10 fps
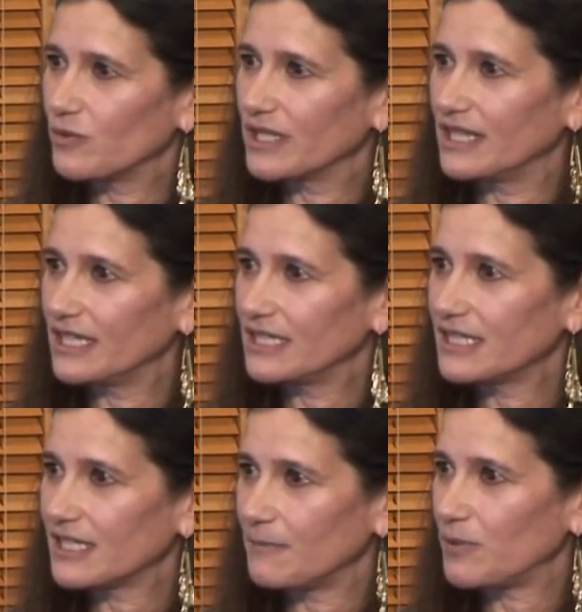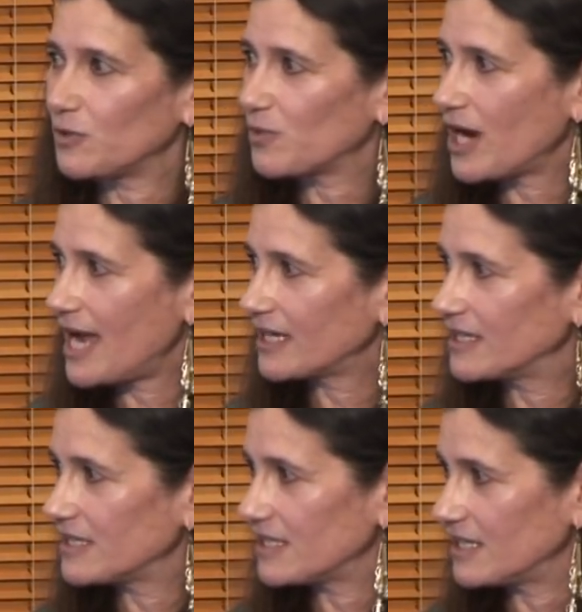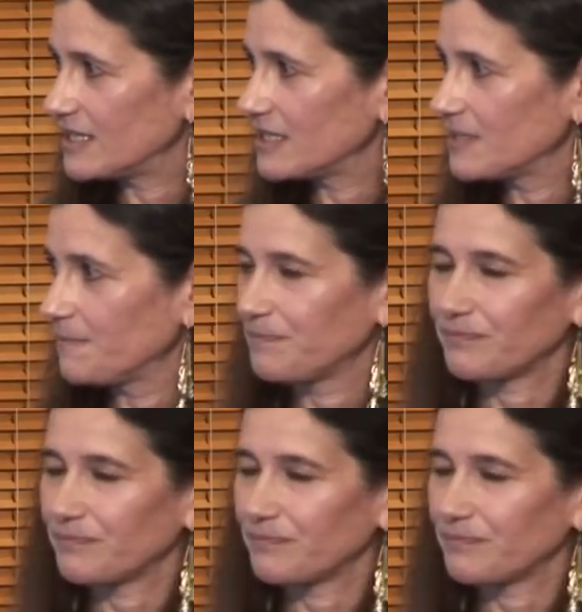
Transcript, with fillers: with these simple practices